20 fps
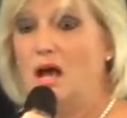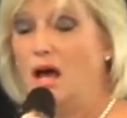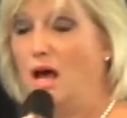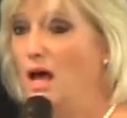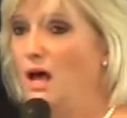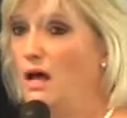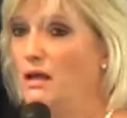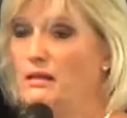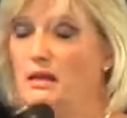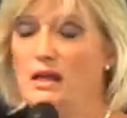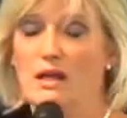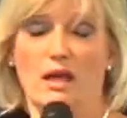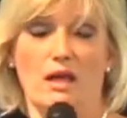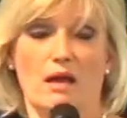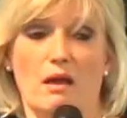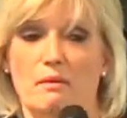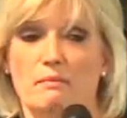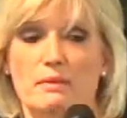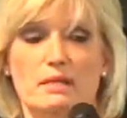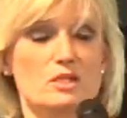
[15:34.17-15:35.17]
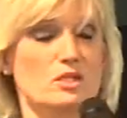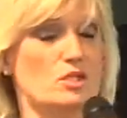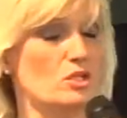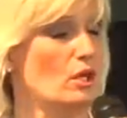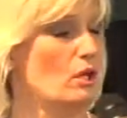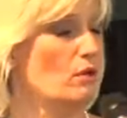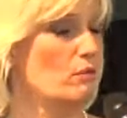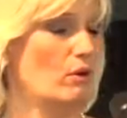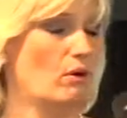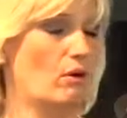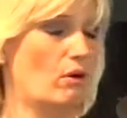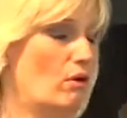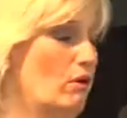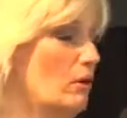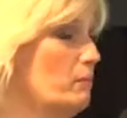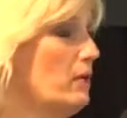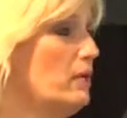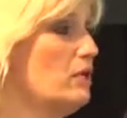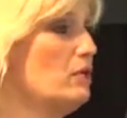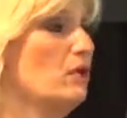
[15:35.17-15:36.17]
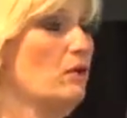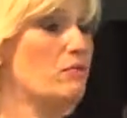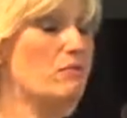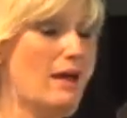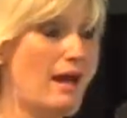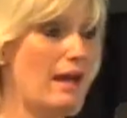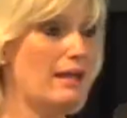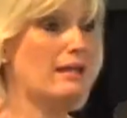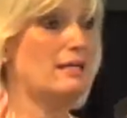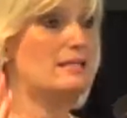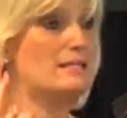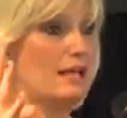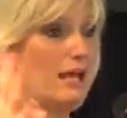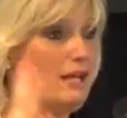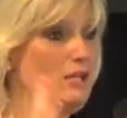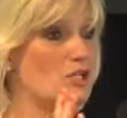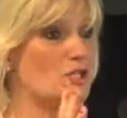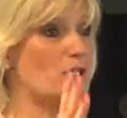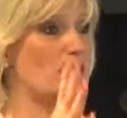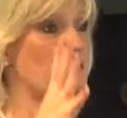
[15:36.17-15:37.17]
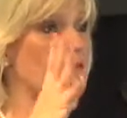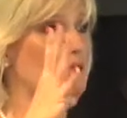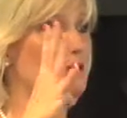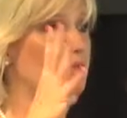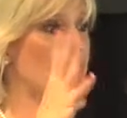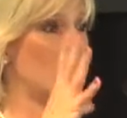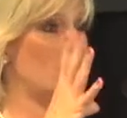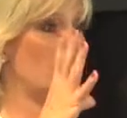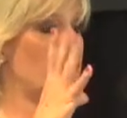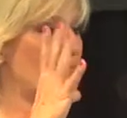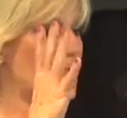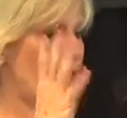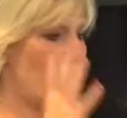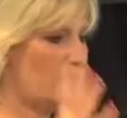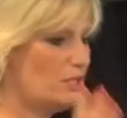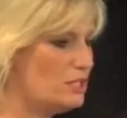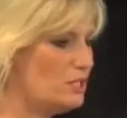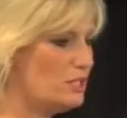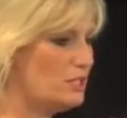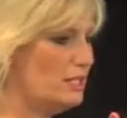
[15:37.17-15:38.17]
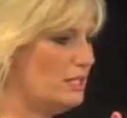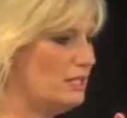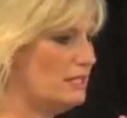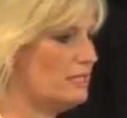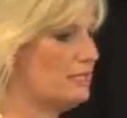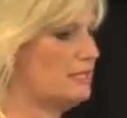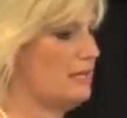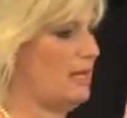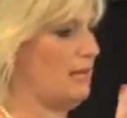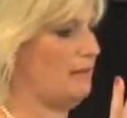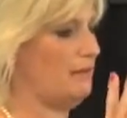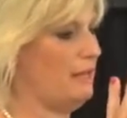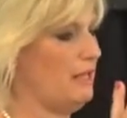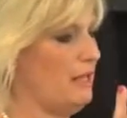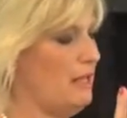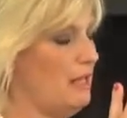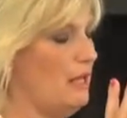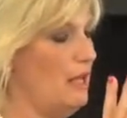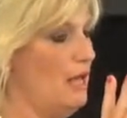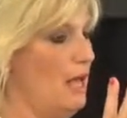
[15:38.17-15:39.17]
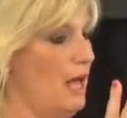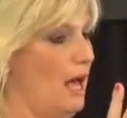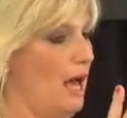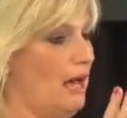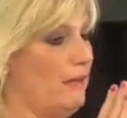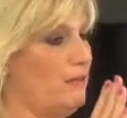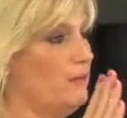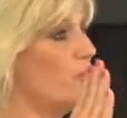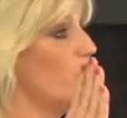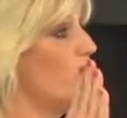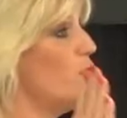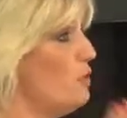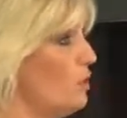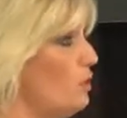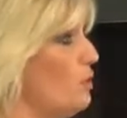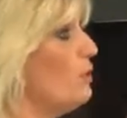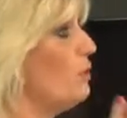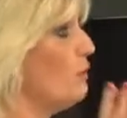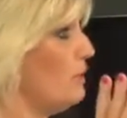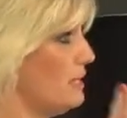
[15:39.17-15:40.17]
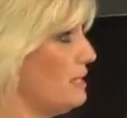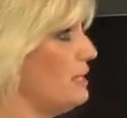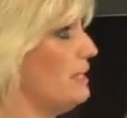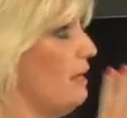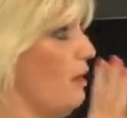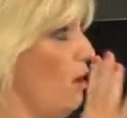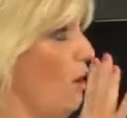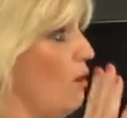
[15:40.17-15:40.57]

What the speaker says: And I mean, so wrong. But you know, that is actually the prejudice and the view, isn't it,